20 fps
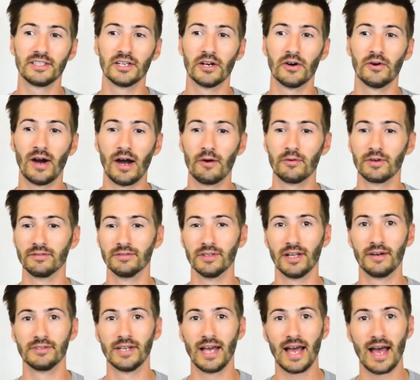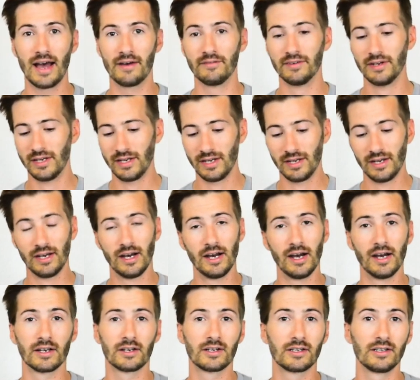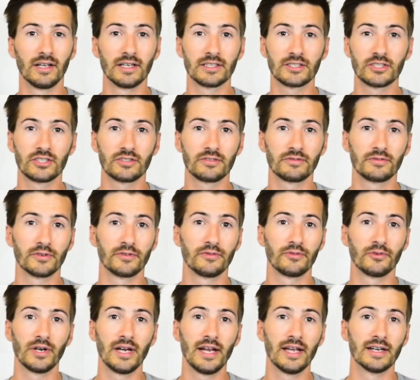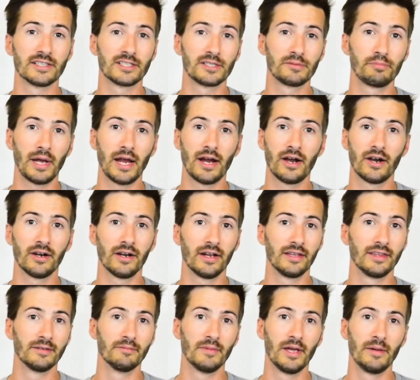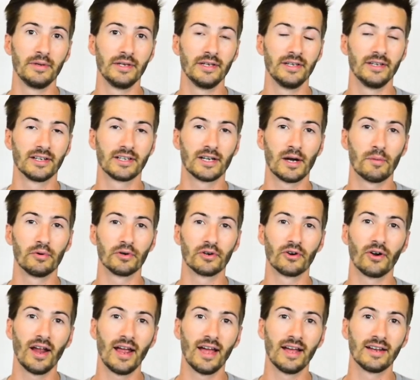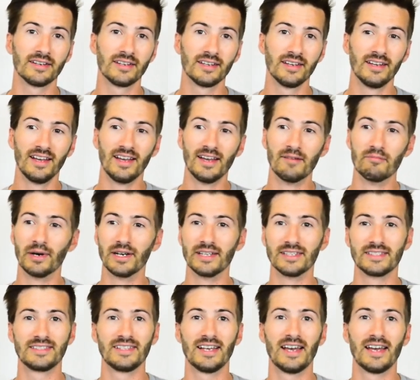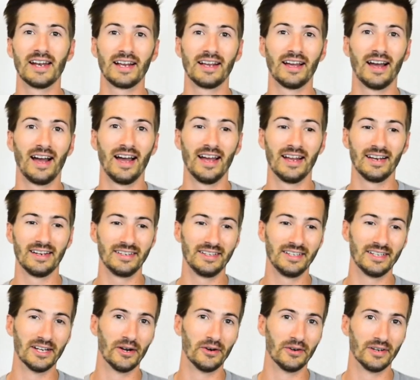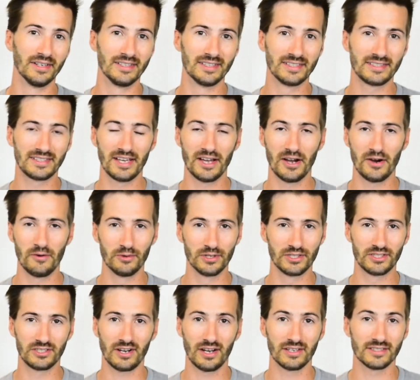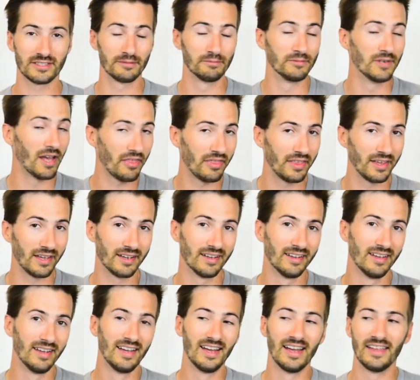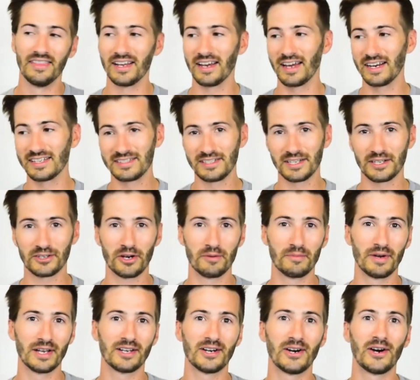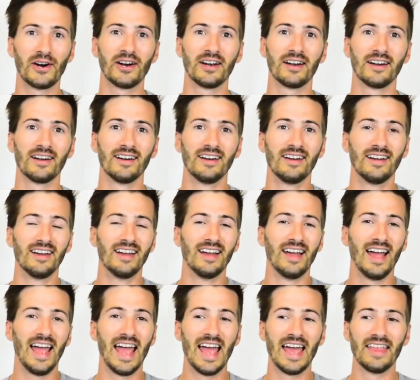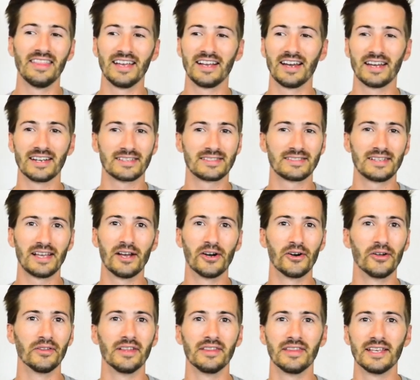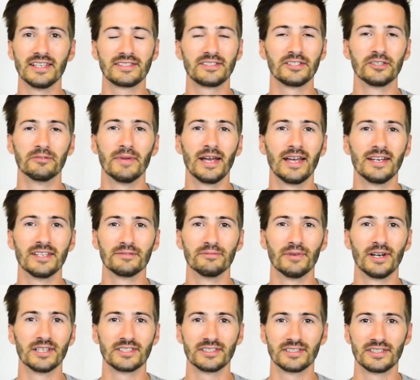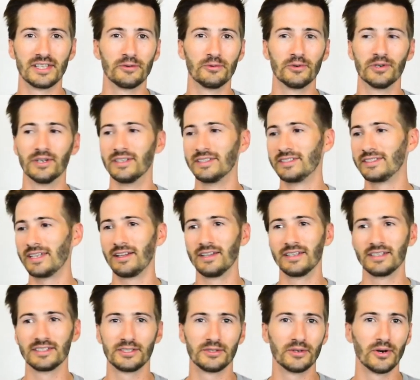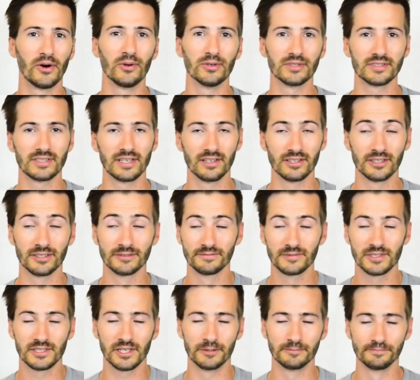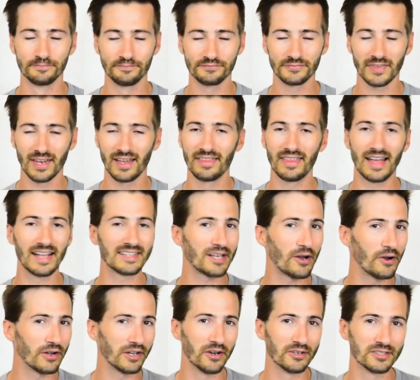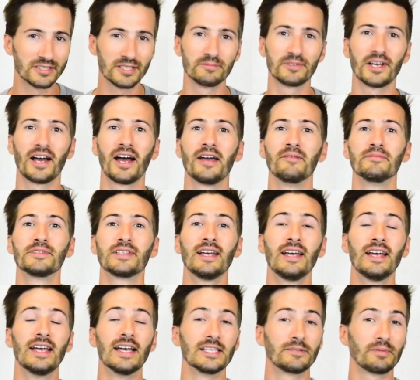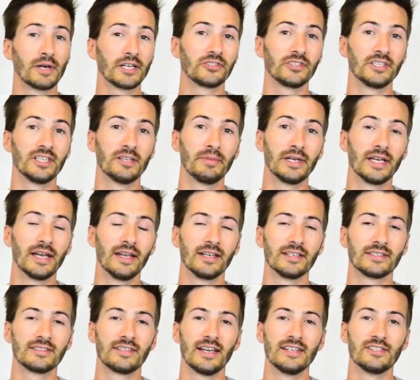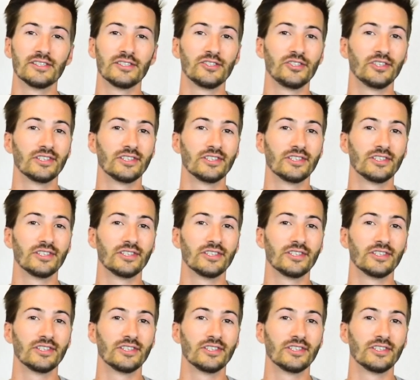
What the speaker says: You know, I would have loved to have a clutch for free and a spare and then maybe a couple grand, but instead I got, you know, a discount which cost them nothing, they got a sticker on my car, and they got a sale that they still made as much as they would selling to a wholesaler. So that's how it goes sometimes, especially in the beginning stages.